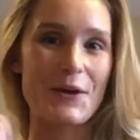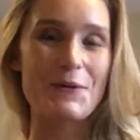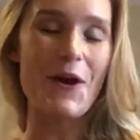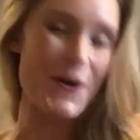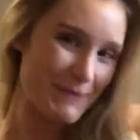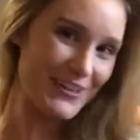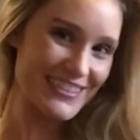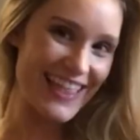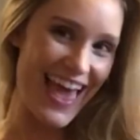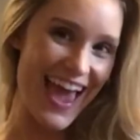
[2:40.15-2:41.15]
So we're
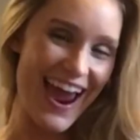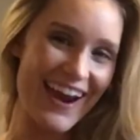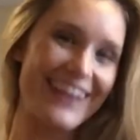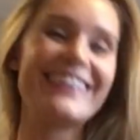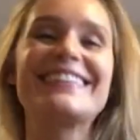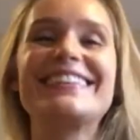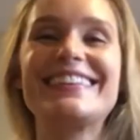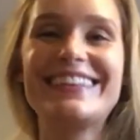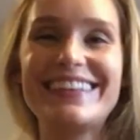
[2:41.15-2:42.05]
almost there.